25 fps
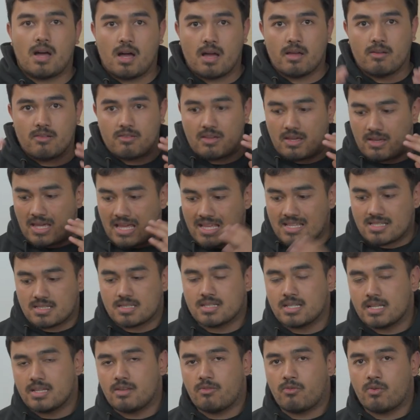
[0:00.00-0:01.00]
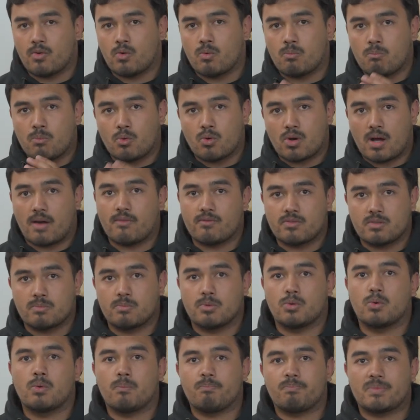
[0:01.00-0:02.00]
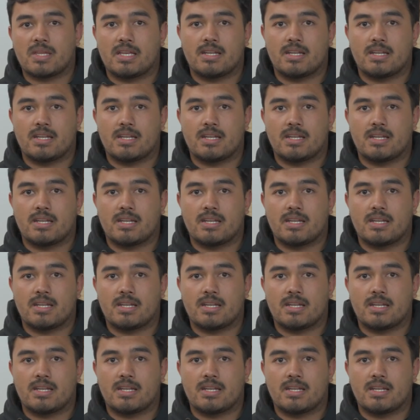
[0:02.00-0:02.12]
I instantly feel more comfortable